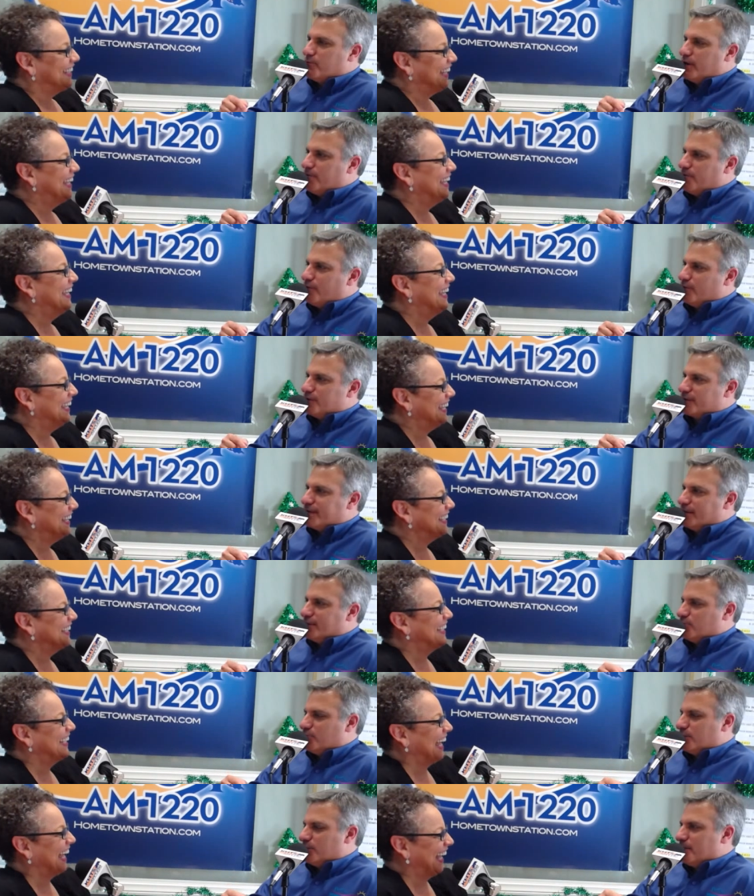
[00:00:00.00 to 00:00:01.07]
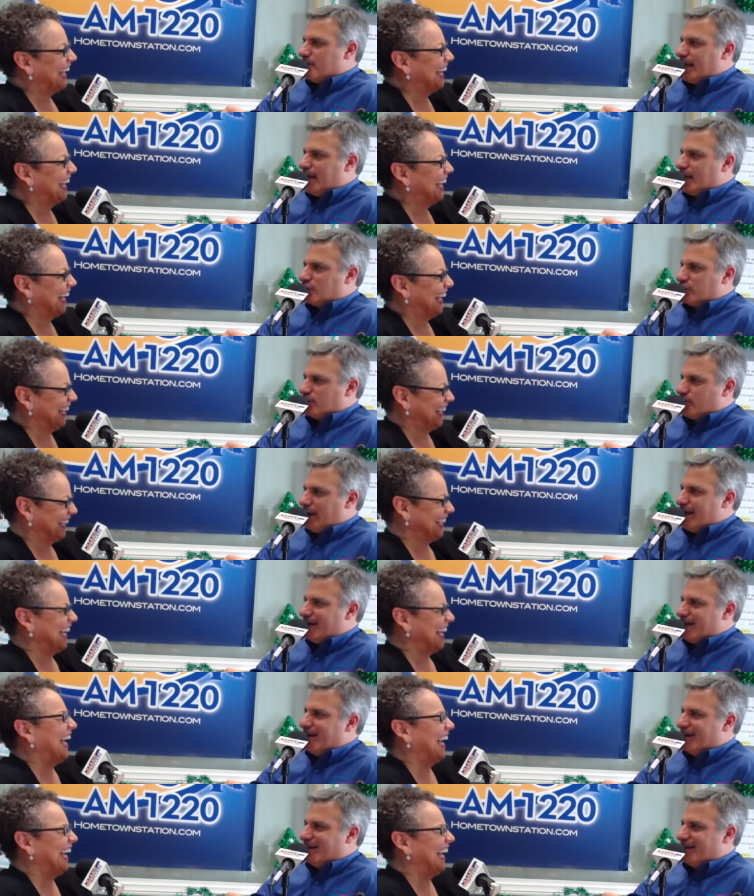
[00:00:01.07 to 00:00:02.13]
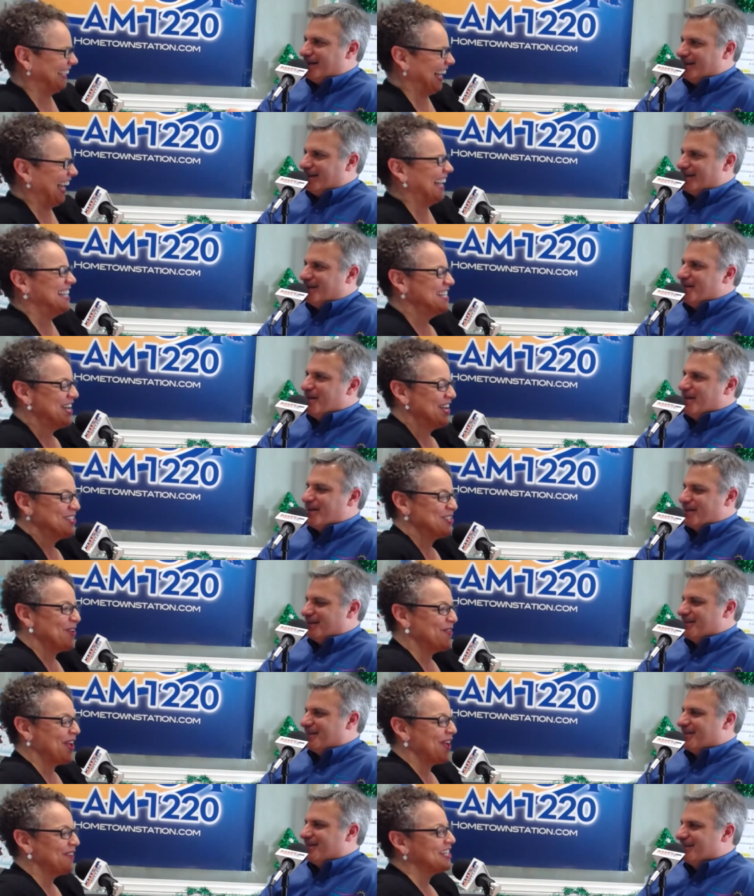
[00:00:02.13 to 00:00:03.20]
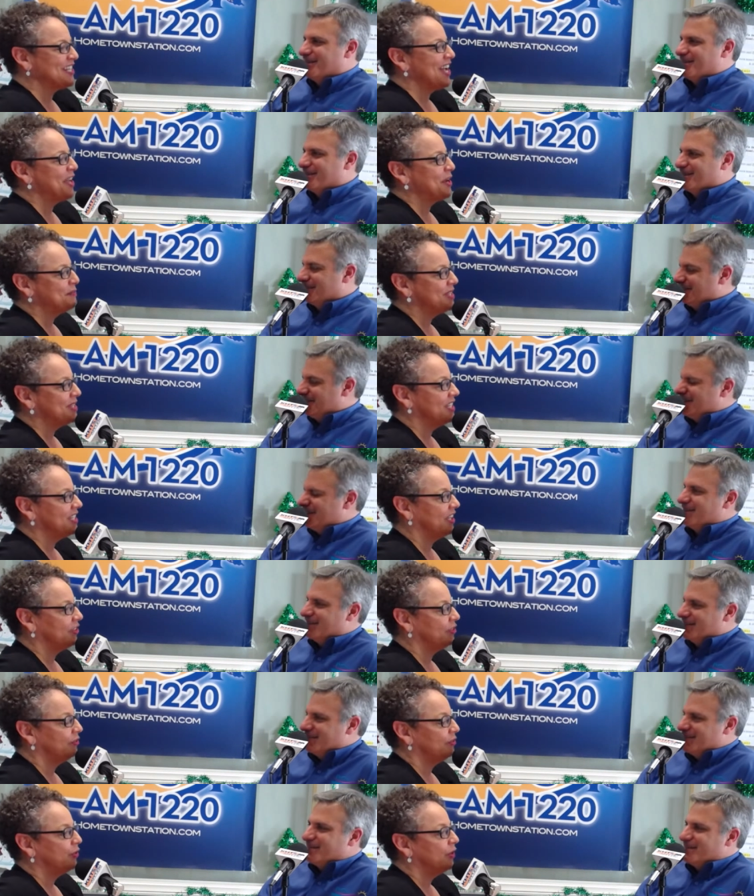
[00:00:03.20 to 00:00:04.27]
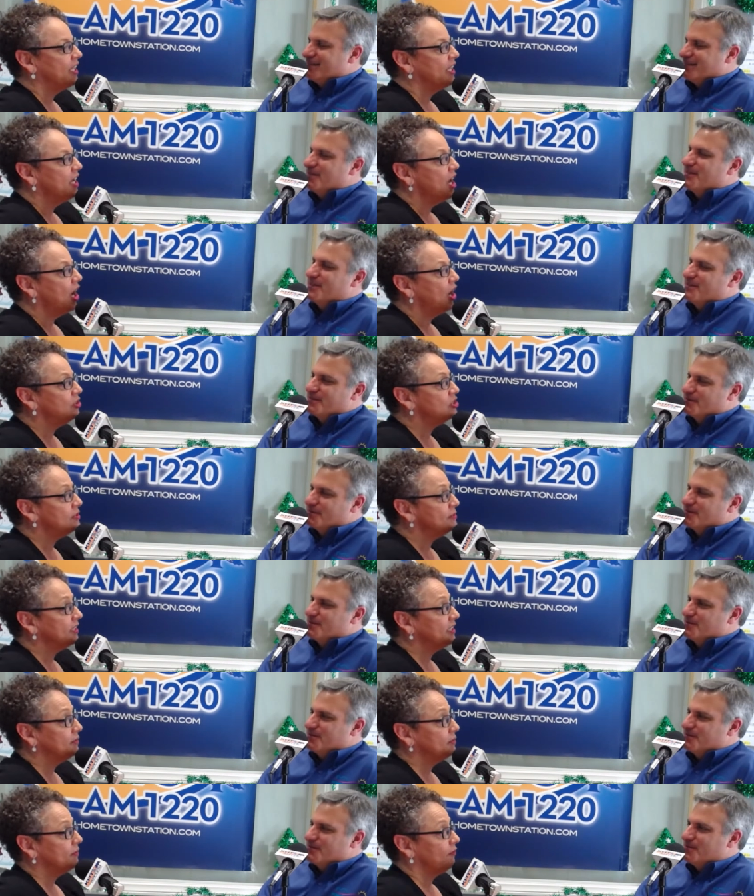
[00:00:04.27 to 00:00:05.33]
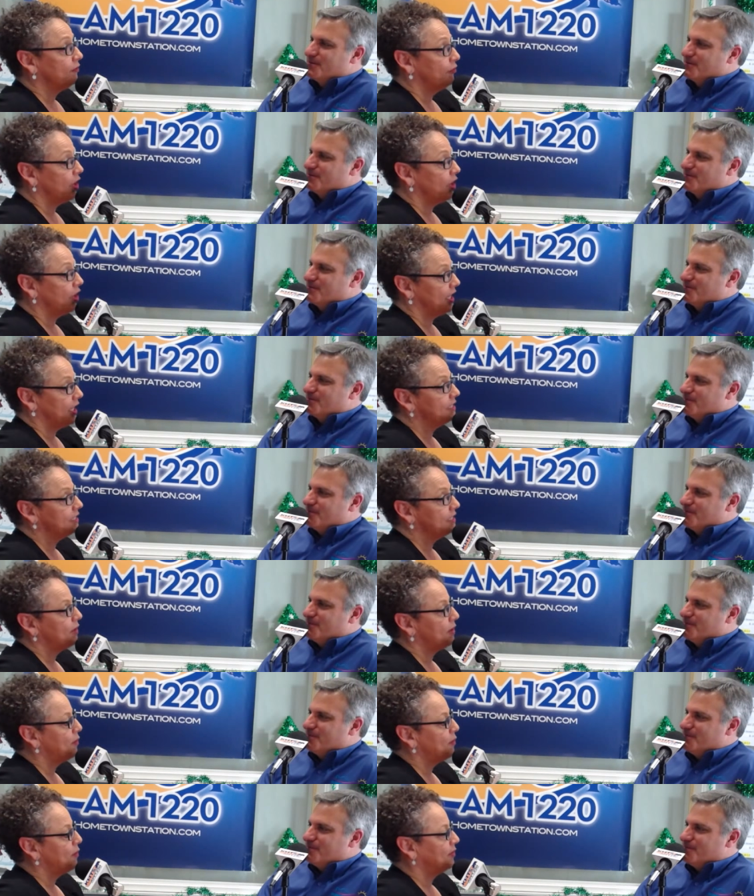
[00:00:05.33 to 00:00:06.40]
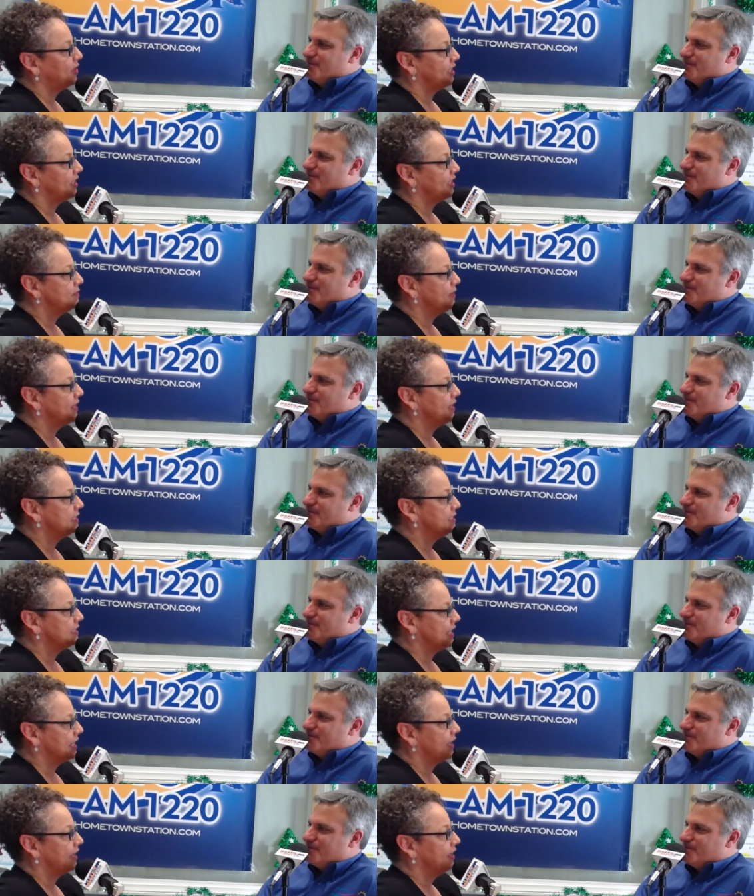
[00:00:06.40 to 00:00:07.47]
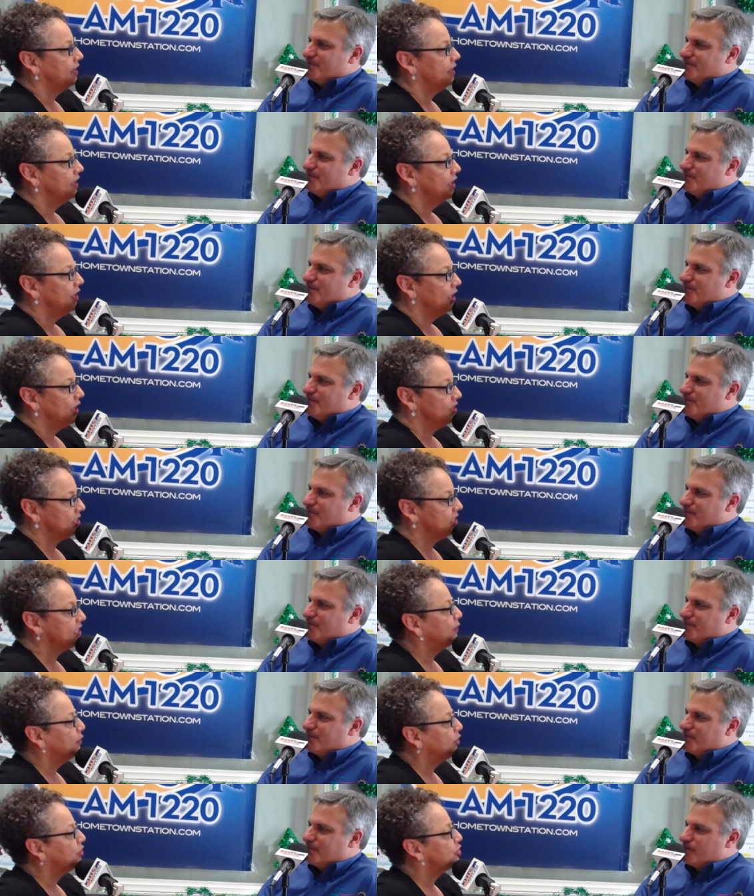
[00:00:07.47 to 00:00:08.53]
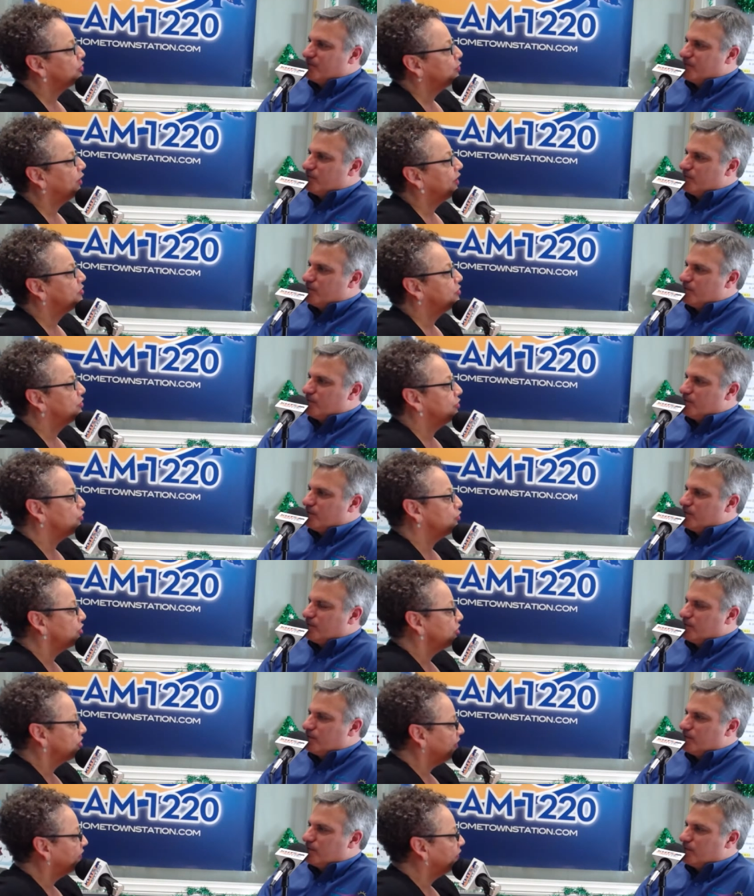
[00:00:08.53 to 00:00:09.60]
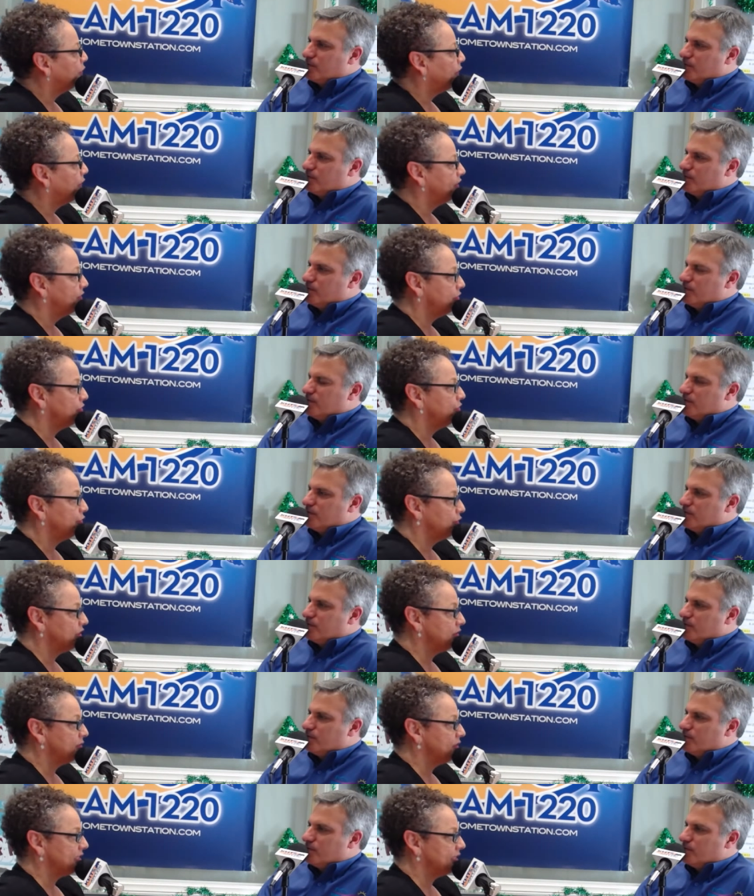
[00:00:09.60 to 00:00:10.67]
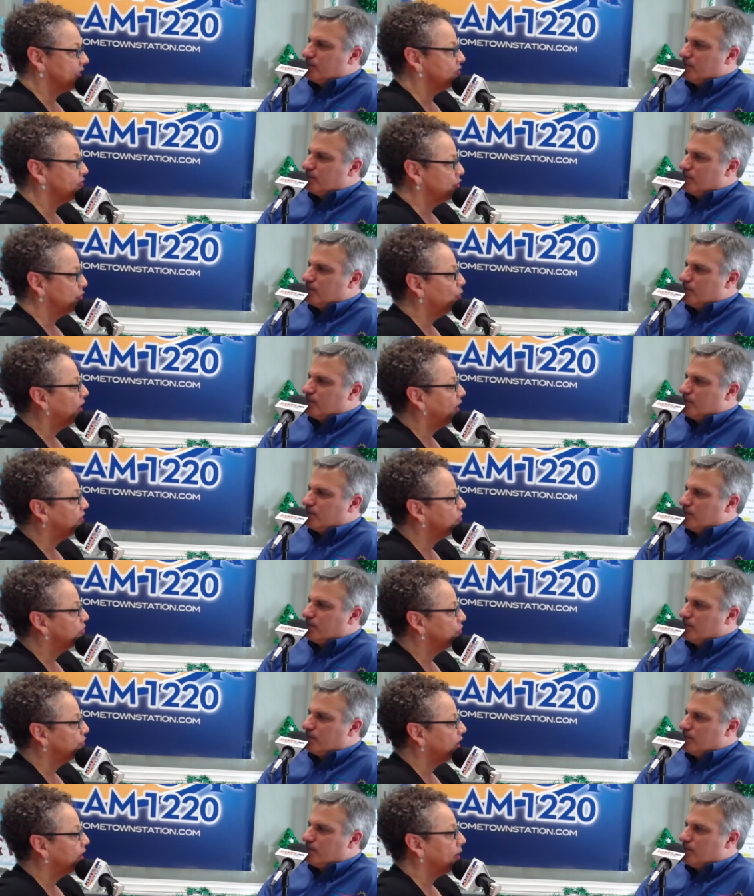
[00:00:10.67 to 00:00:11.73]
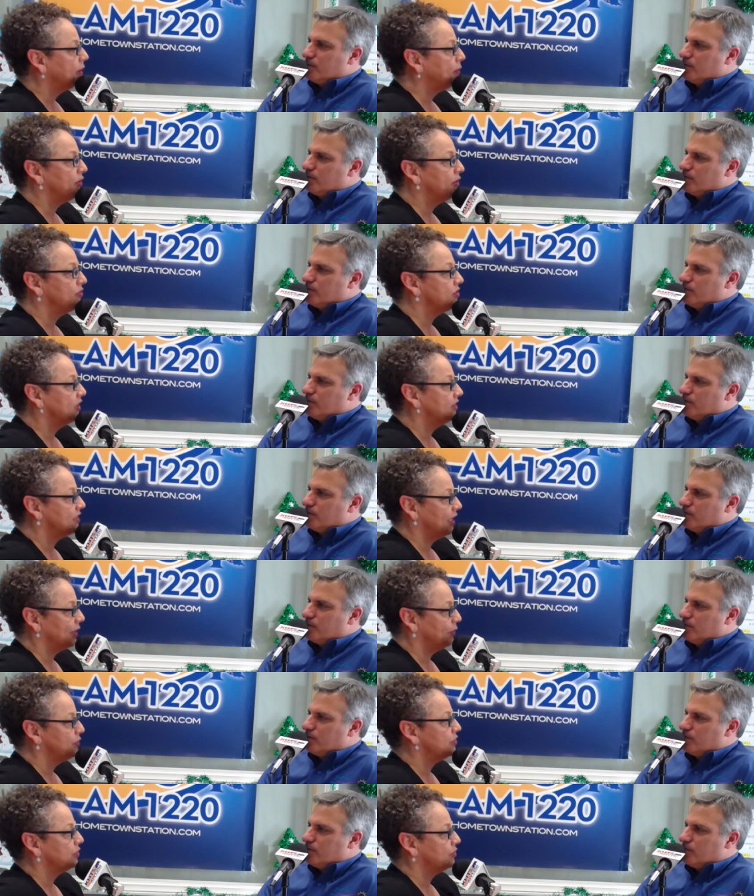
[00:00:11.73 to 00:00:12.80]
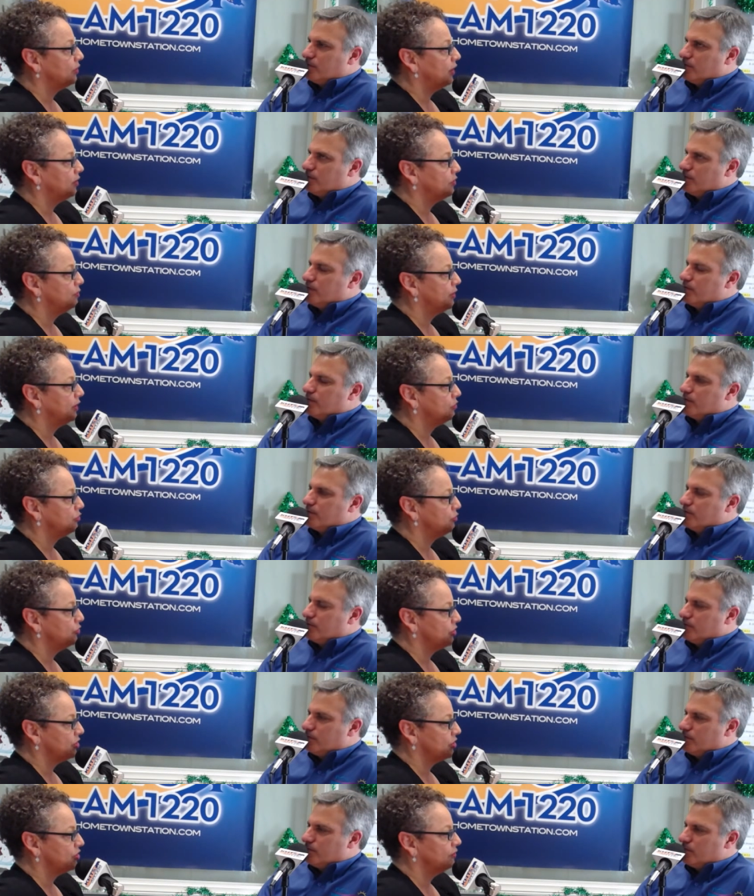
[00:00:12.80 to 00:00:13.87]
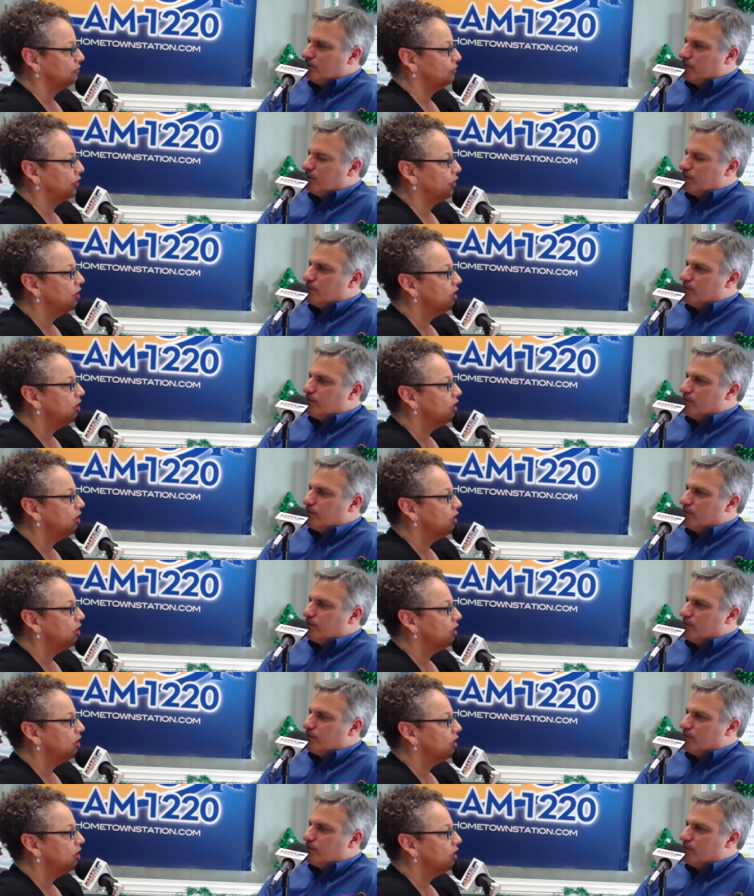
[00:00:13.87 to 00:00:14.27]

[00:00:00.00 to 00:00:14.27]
Speaker 1: first guess with the mediation,
Speaker 2: right? Yeah. So we have to kind of mediate through it. Ultimately, for us, my mom got to make the say what she wanted to do. She definitely wanted to do Christmas Eve. She wanted to do that at my brother's house. That was a big tradition for her.